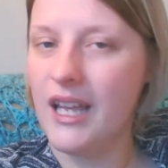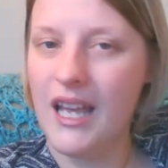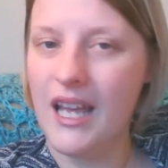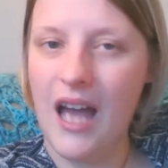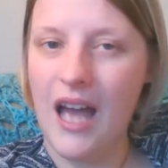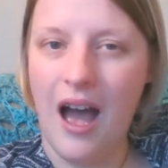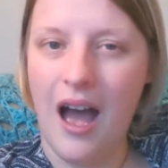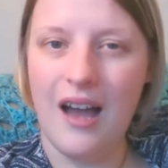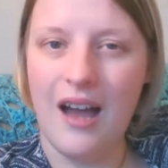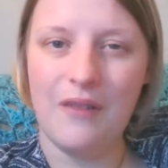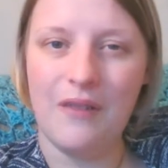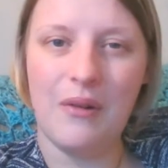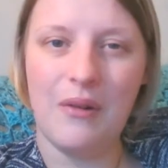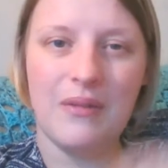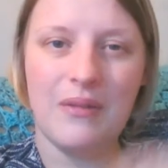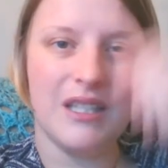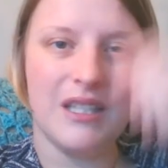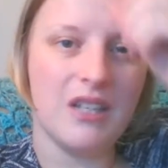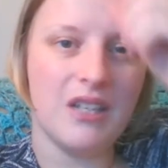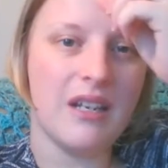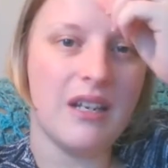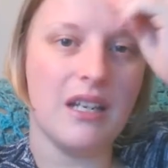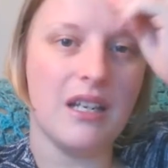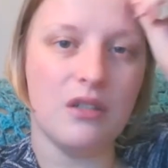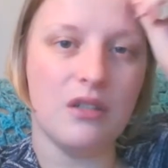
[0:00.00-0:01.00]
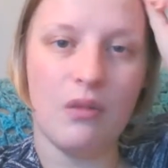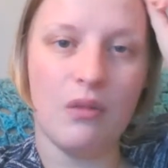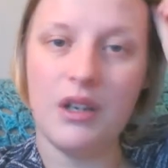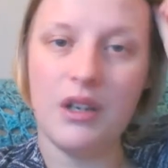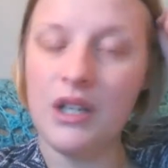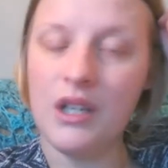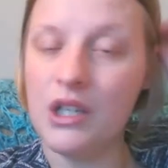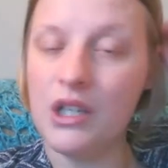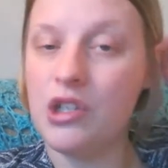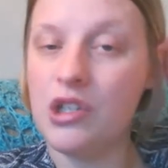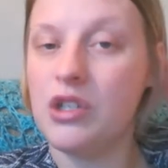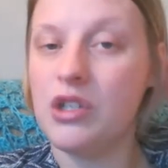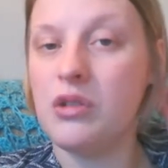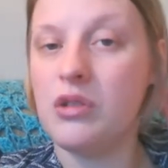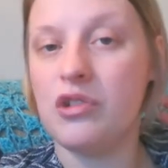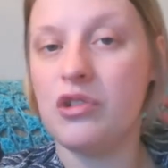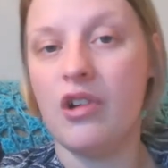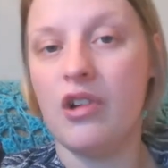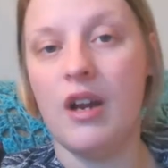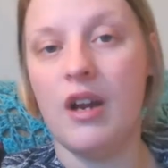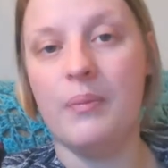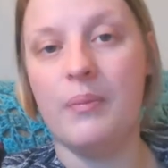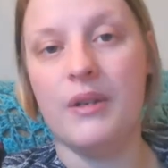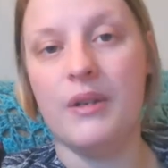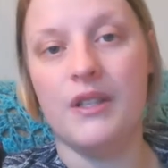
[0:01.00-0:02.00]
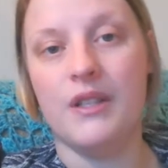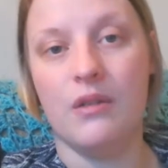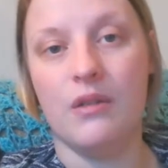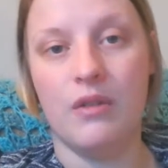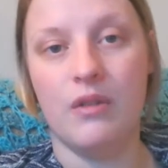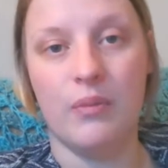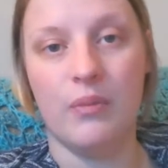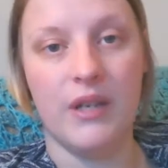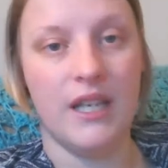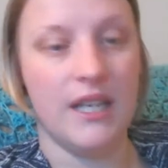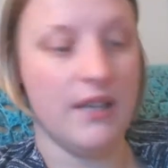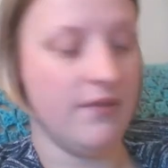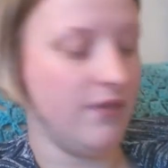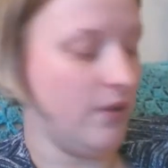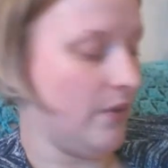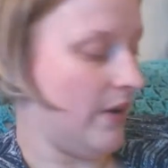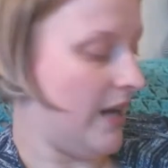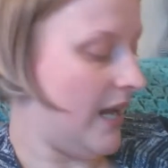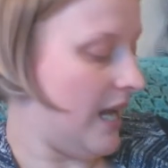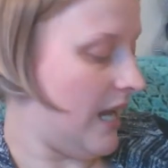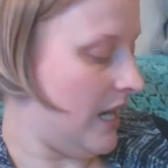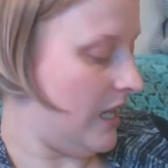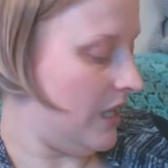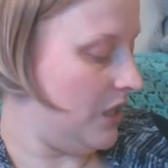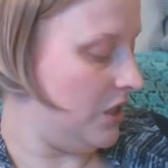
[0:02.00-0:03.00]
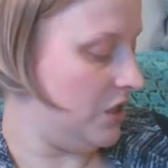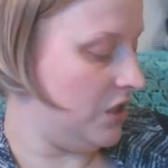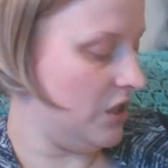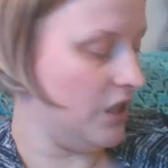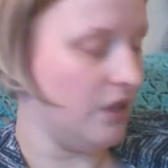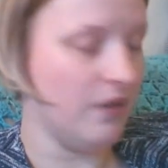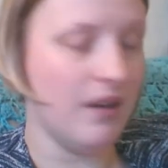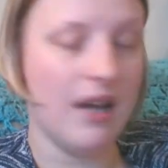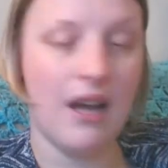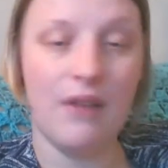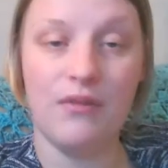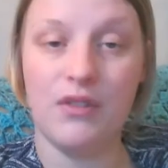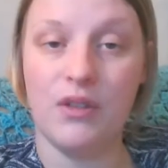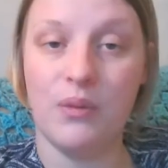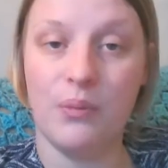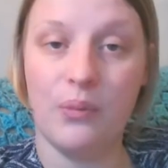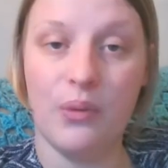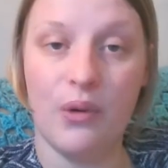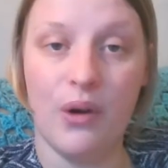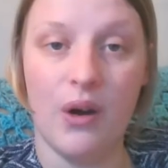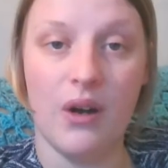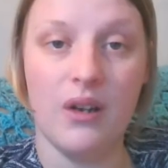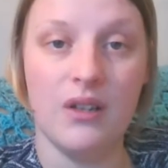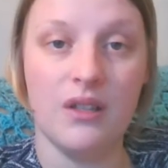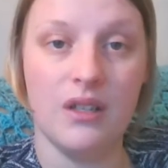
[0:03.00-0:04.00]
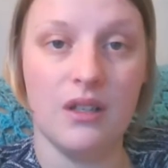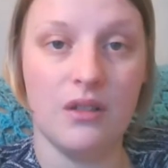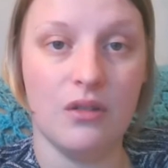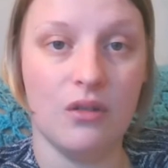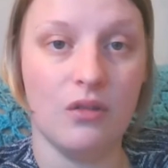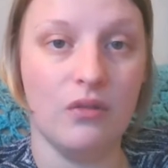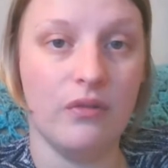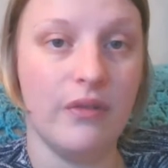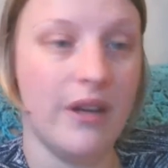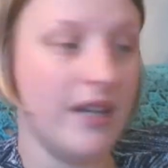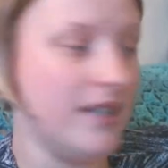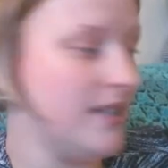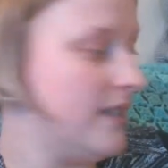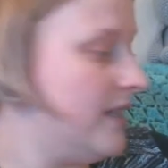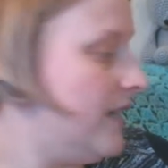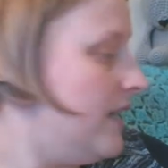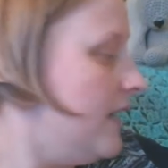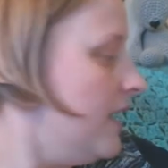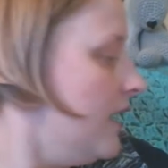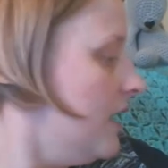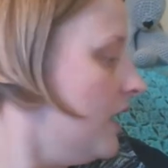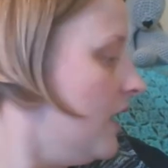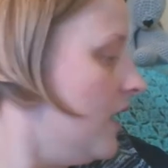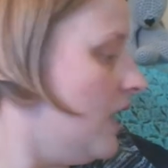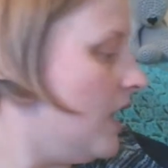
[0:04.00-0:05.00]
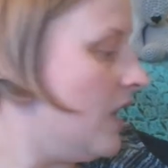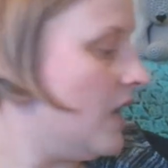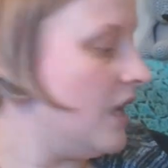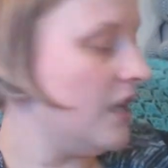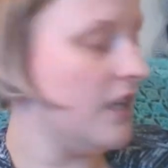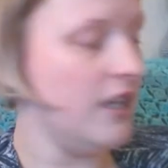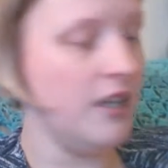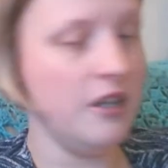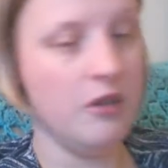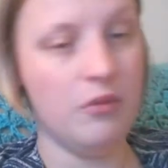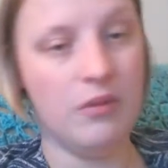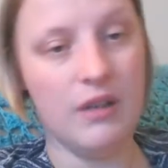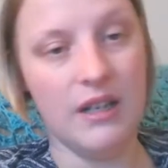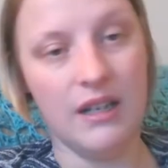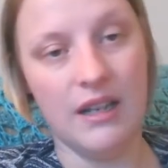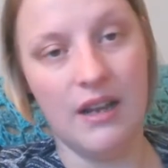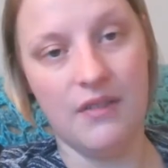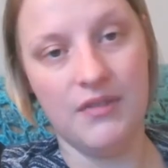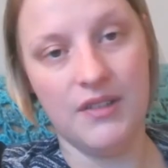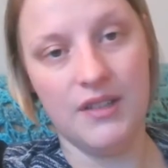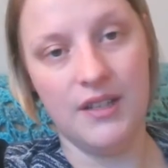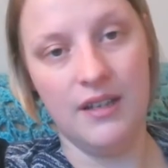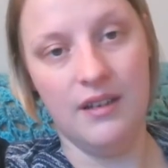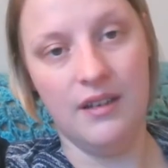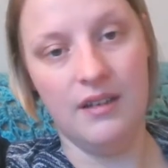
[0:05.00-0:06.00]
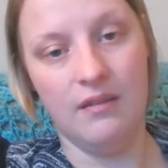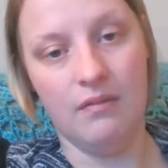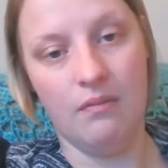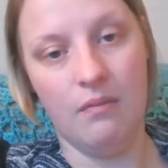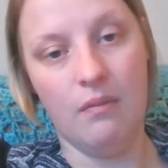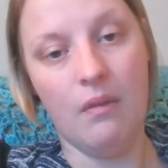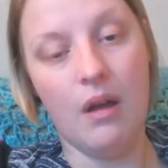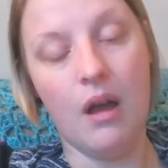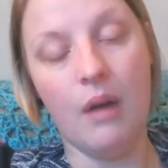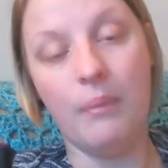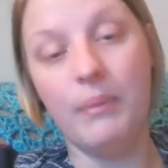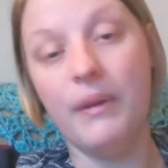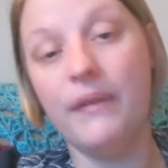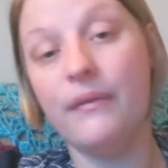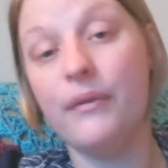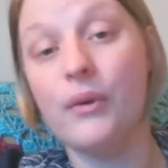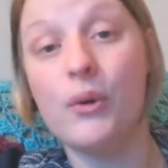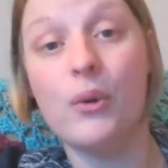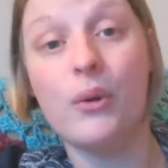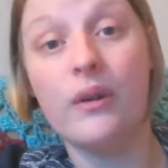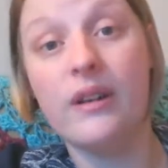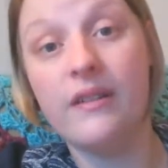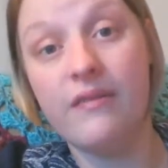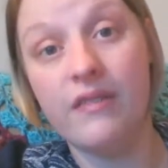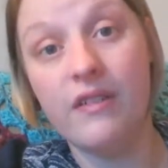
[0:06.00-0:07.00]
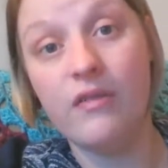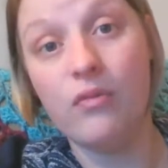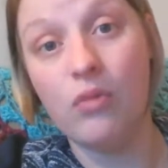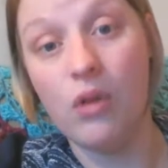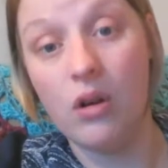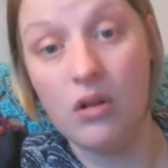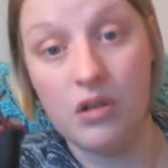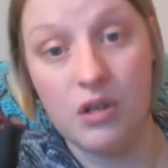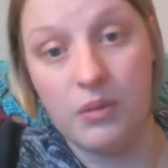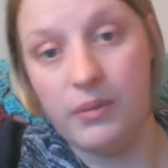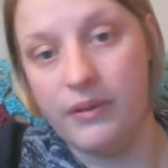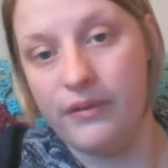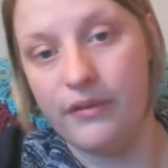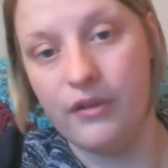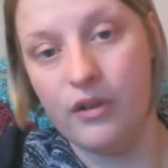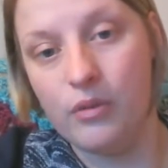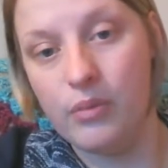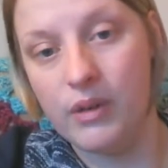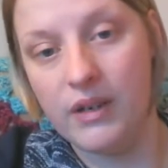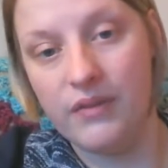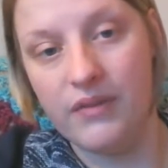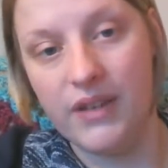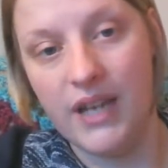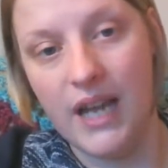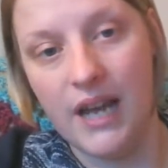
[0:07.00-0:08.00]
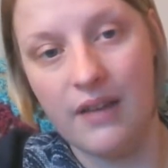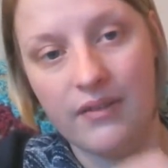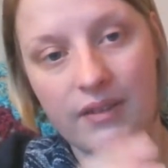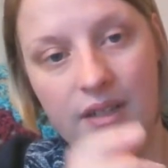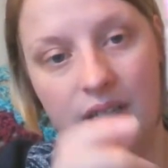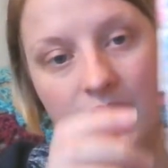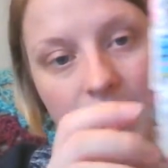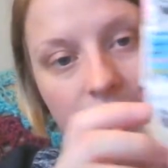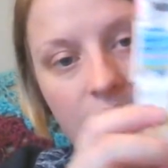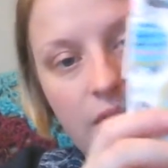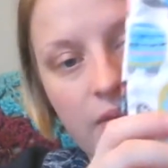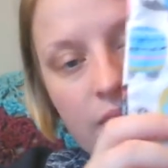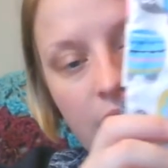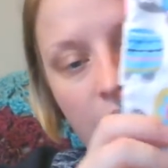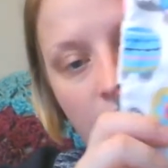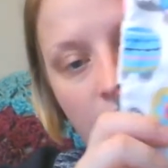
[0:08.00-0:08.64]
when we do get to 100 subscribers there will be a giveaway, and I do have some prizes already. You will have seen before if you've watched before, but if you haven't, here we